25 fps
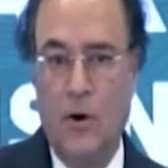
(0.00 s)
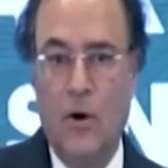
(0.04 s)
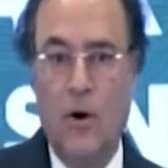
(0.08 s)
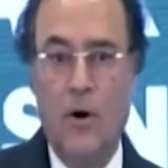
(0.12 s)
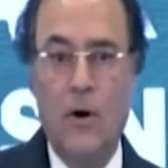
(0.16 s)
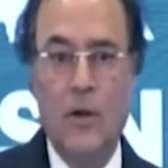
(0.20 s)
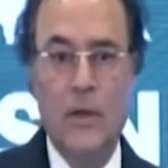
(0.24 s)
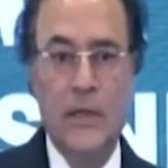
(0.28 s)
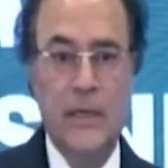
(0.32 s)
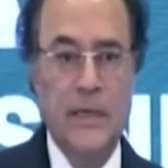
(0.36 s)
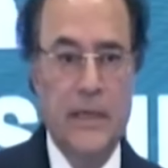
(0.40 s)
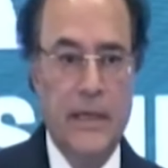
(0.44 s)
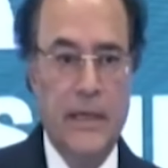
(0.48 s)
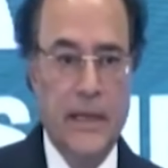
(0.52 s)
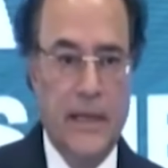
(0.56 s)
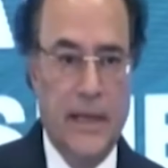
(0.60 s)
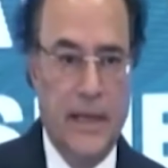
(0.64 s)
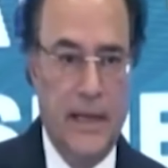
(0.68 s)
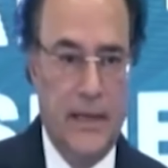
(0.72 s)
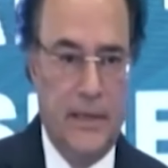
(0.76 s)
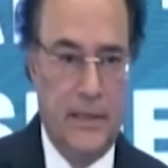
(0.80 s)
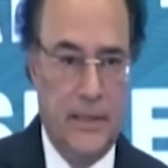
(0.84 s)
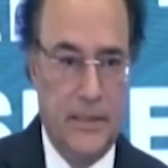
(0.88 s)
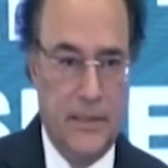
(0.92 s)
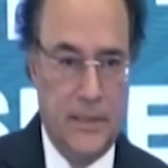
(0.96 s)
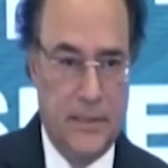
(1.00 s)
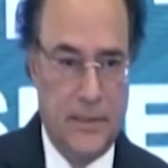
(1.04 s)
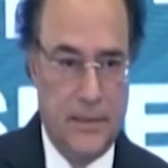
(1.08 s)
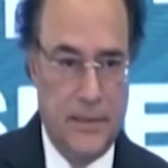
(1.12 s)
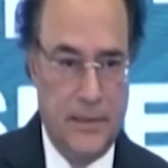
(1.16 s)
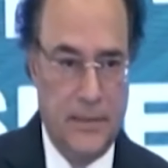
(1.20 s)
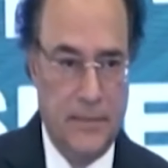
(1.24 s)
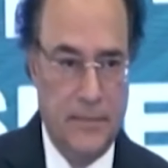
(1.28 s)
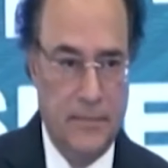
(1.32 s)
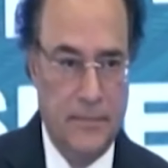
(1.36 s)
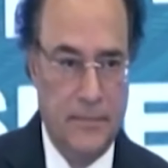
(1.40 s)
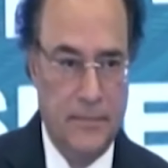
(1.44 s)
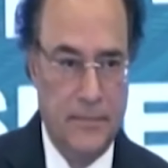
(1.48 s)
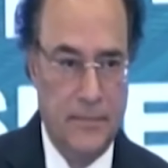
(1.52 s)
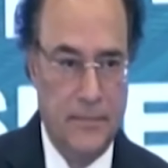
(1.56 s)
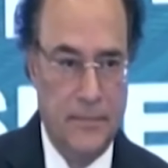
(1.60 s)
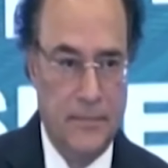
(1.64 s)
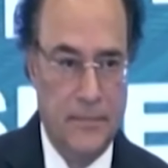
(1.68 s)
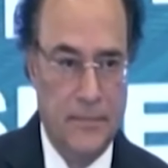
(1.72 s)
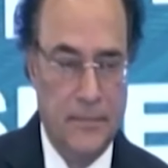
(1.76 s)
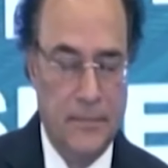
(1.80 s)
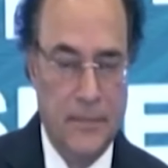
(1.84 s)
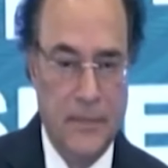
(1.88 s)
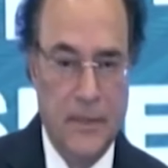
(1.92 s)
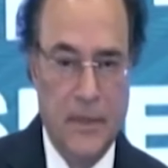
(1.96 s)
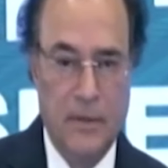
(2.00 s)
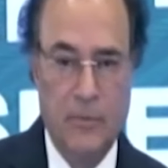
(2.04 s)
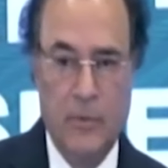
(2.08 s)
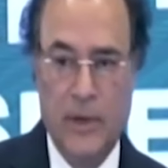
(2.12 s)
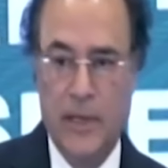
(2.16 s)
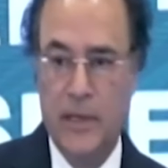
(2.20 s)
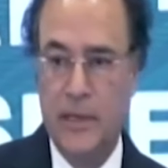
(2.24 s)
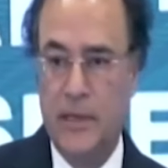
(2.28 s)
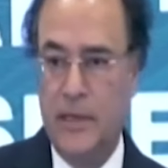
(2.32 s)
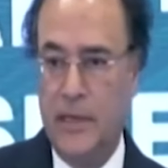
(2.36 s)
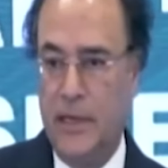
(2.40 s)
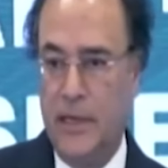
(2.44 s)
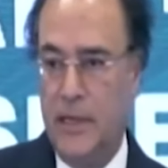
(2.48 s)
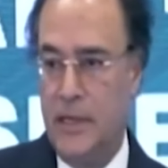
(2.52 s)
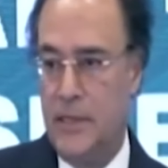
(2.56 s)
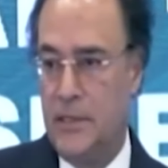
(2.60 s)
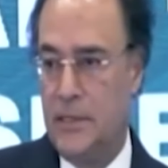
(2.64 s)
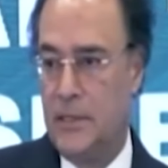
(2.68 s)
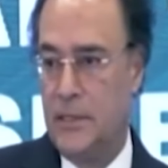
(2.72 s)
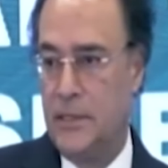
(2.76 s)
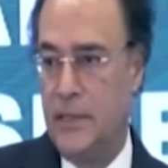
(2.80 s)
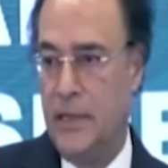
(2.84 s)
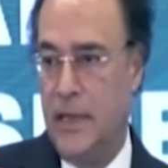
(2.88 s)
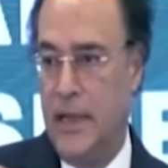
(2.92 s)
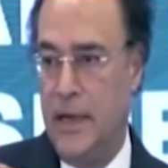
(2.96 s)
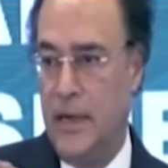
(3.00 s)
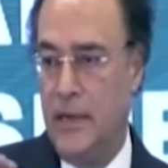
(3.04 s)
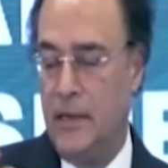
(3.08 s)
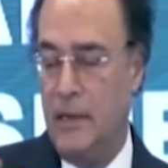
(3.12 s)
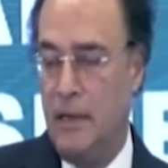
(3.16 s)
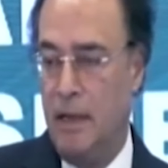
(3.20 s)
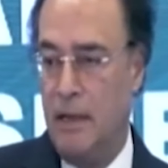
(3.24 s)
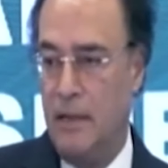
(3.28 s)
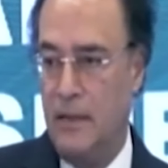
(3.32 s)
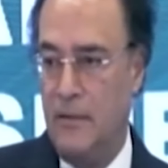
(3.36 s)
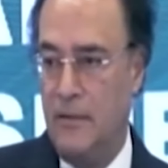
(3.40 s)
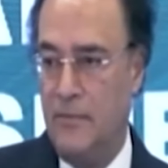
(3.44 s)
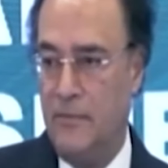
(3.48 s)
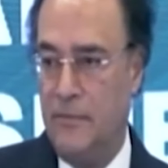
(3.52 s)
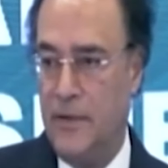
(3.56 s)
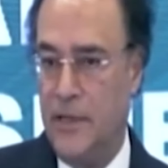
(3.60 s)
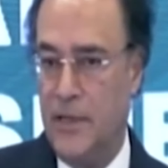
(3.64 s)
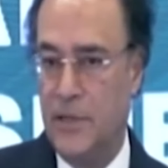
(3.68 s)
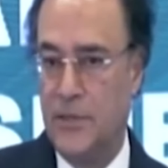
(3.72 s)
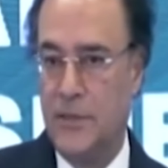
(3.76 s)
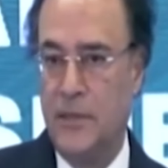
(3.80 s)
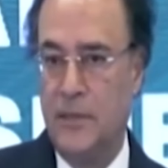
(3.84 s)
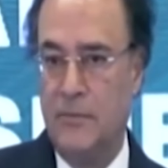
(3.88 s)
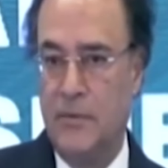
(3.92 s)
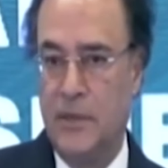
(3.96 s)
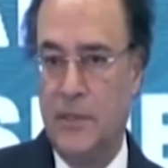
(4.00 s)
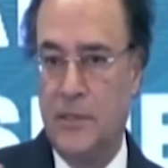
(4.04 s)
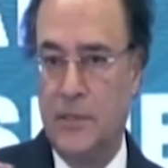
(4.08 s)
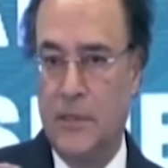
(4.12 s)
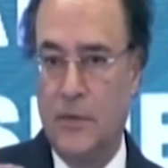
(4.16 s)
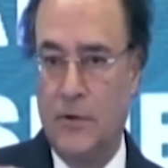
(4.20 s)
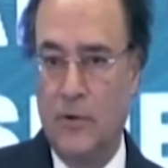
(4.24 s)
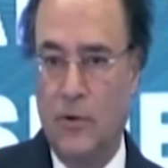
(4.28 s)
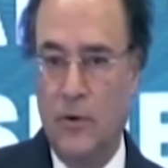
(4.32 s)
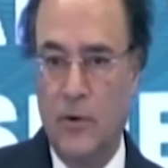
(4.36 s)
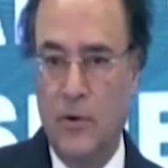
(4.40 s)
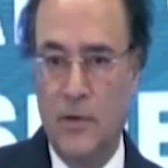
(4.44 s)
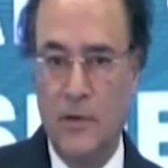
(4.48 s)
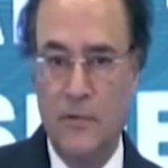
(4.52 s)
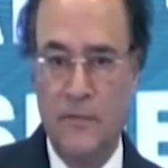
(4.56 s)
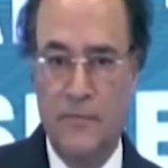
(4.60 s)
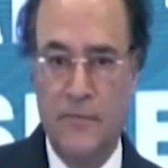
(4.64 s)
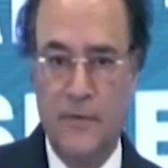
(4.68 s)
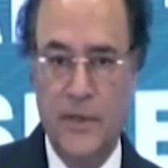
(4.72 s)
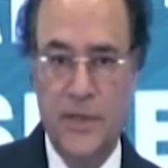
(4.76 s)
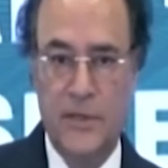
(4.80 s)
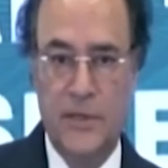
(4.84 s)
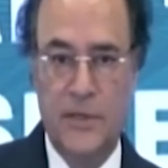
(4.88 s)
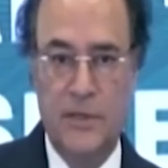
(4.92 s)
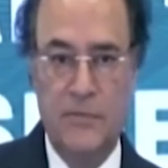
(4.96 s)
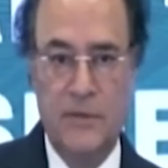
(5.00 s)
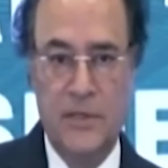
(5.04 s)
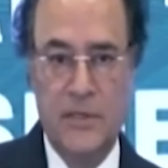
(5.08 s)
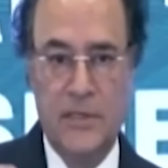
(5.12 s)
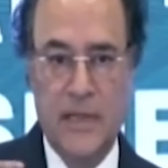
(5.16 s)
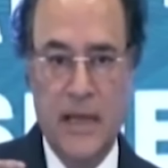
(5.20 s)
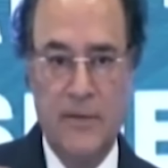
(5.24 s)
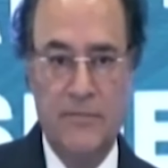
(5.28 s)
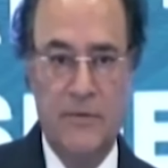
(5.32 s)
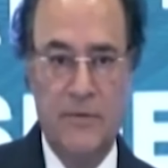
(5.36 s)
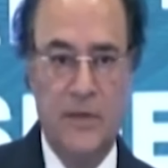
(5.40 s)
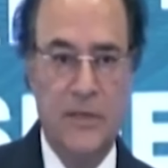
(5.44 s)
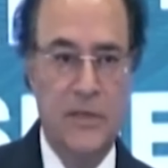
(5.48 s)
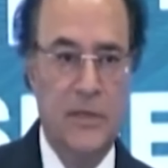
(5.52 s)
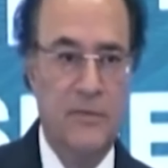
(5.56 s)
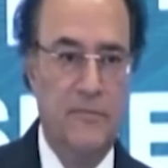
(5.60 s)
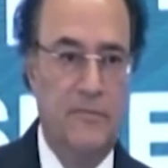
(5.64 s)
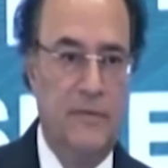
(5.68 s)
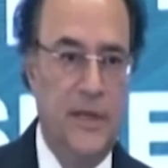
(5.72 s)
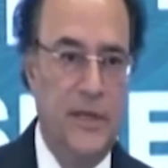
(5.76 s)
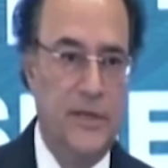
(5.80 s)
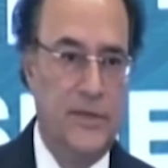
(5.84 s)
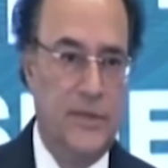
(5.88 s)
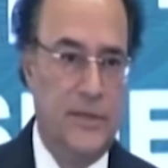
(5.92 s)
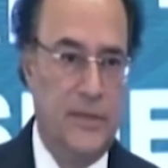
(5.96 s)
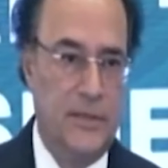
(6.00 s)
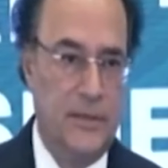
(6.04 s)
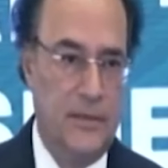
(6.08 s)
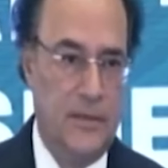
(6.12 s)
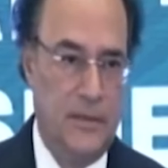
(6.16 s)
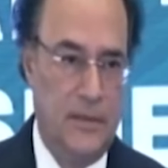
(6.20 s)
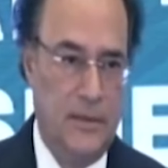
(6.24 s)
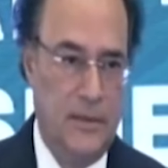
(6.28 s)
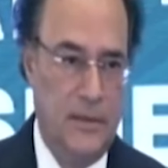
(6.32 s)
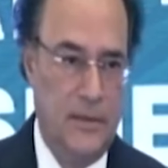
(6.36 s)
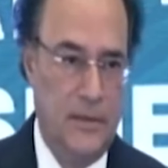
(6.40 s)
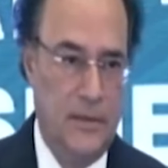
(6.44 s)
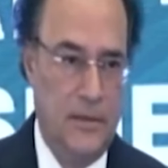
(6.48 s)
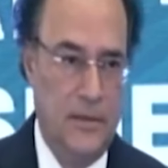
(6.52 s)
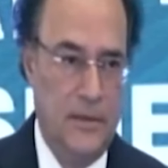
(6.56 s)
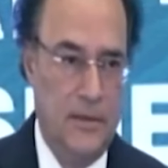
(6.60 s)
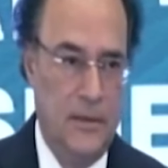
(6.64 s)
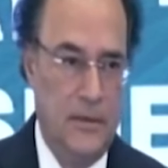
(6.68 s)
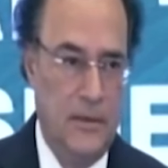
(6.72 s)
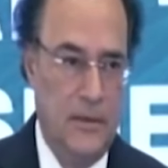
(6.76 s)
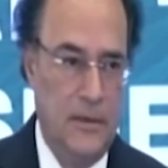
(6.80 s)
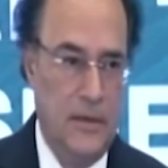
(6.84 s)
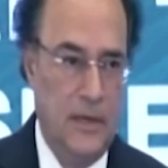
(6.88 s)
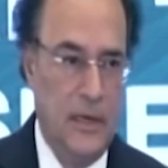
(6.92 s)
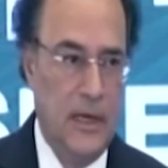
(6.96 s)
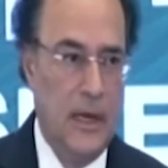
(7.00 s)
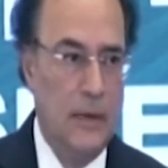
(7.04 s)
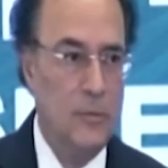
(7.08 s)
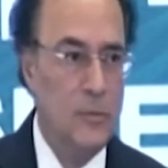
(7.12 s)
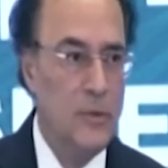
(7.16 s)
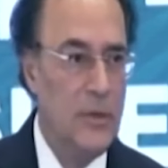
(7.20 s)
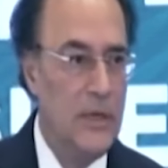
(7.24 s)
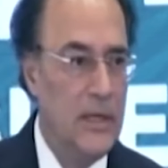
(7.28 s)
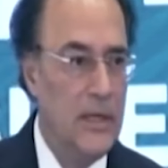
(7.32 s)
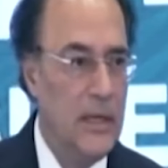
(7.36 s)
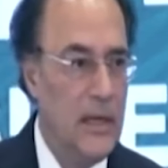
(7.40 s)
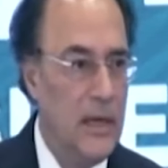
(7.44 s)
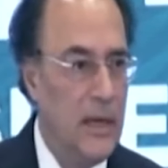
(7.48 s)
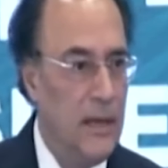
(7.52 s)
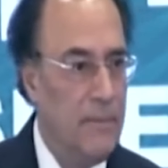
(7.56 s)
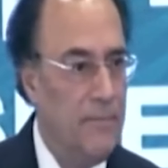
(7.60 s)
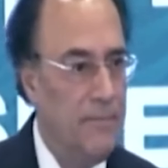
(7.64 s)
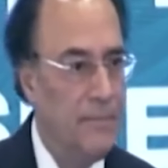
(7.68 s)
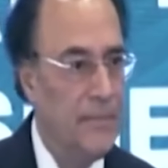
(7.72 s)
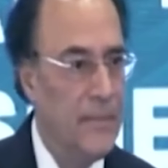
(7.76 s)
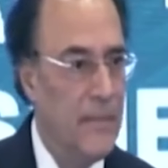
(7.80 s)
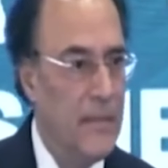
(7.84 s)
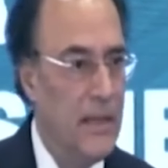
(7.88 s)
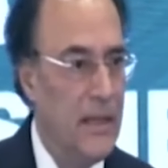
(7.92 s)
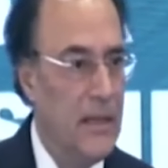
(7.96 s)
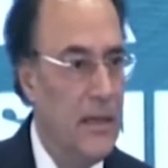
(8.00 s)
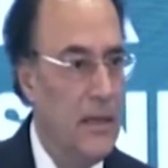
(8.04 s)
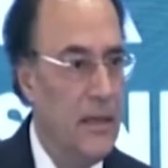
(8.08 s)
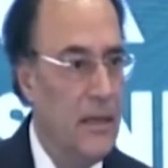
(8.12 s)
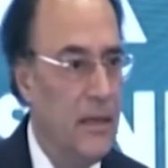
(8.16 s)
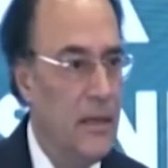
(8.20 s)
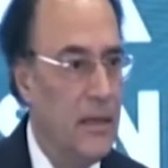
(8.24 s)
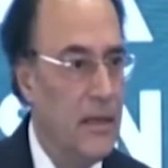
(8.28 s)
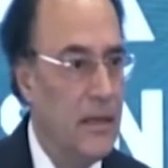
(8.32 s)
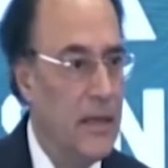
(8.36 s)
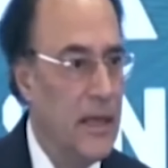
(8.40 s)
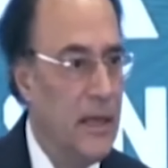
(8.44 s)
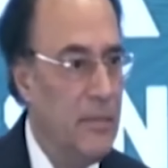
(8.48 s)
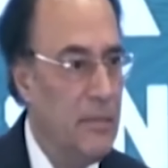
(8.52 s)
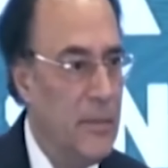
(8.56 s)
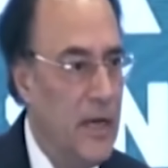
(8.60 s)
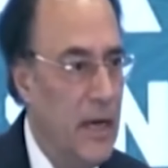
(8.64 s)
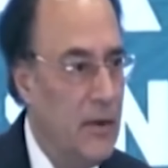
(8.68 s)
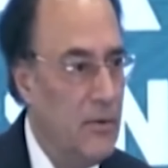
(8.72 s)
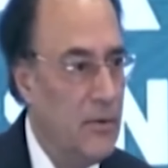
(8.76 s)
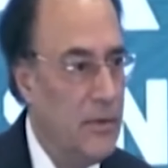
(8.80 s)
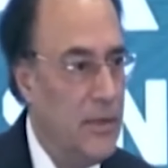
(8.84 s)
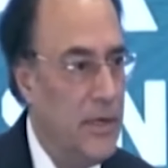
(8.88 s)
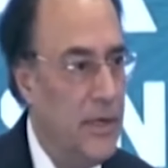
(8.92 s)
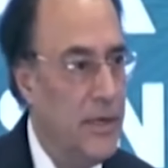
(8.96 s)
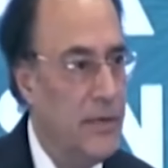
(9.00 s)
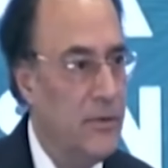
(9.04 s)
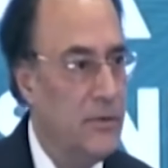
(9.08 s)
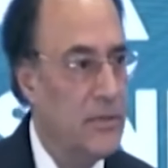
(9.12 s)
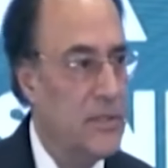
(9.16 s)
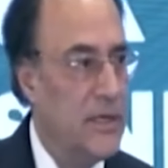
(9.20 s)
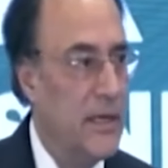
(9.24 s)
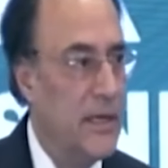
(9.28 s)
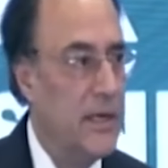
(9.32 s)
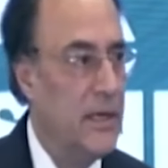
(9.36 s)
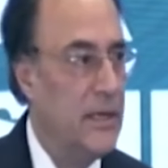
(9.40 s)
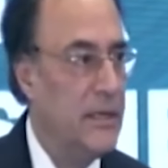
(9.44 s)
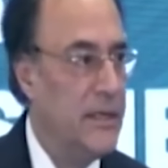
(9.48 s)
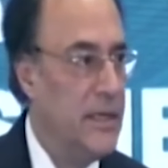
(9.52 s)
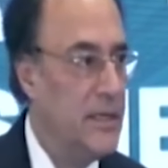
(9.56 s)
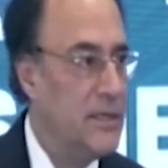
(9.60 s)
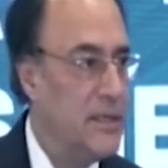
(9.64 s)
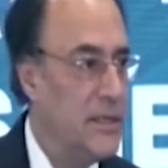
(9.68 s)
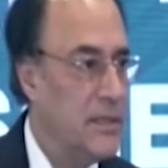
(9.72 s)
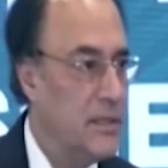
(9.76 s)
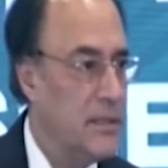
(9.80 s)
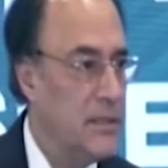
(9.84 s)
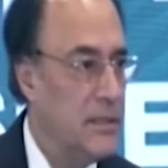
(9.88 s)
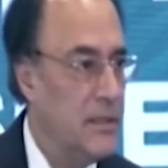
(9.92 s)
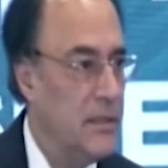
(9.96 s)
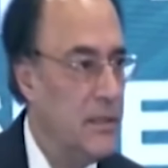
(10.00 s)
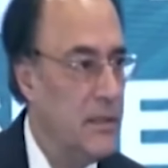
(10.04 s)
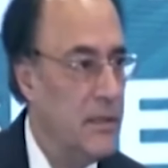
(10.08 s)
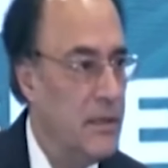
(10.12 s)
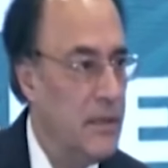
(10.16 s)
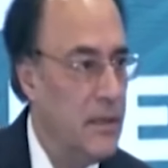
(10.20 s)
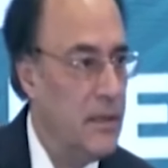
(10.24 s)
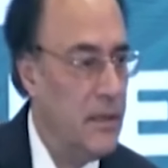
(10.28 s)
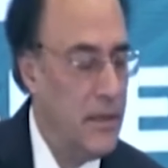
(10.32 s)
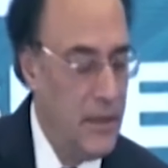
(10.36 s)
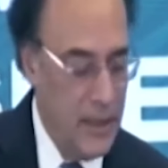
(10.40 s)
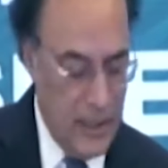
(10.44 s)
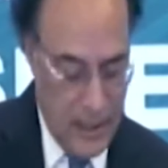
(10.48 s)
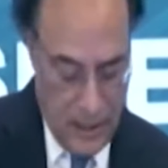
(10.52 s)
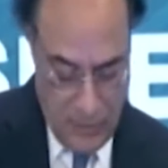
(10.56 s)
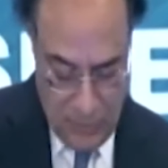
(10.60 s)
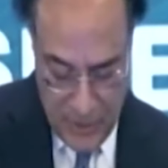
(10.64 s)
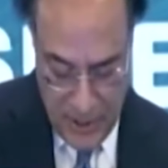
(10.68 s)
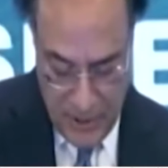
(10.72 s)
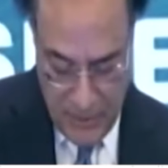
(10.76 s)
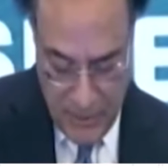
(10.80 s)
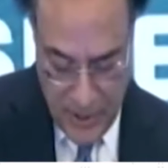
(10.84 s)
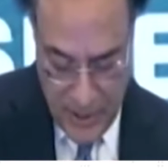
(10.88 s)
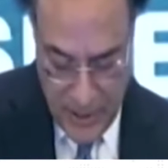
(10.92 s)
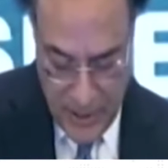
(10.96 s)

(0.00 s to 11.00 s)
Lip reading: all indicators, whether it's the headline inflation, whether it's the core inflation, whether it's average inflation, Alhamdulillah, came down into single digit, and we